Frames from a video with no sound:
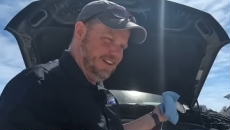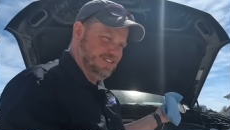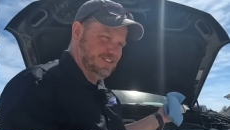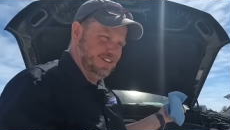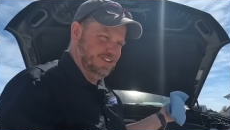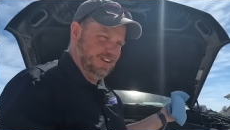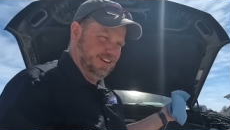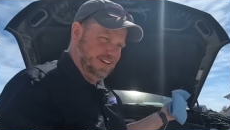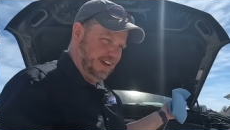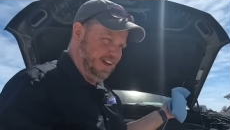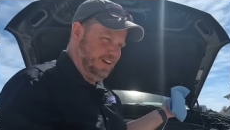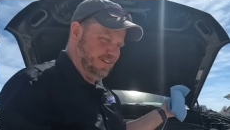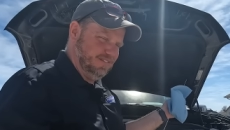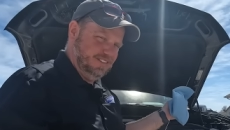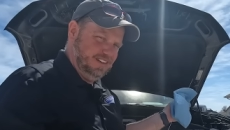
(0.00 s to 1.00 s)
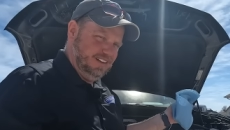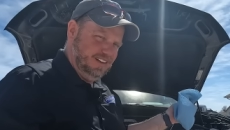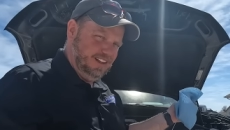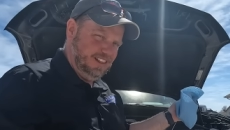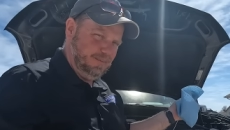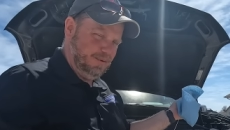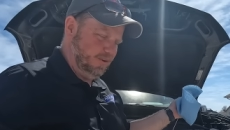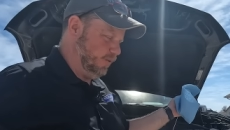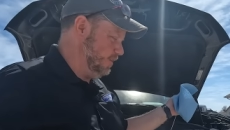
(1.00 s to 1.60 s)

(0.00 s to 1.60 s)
engine, you're going to have a little bit of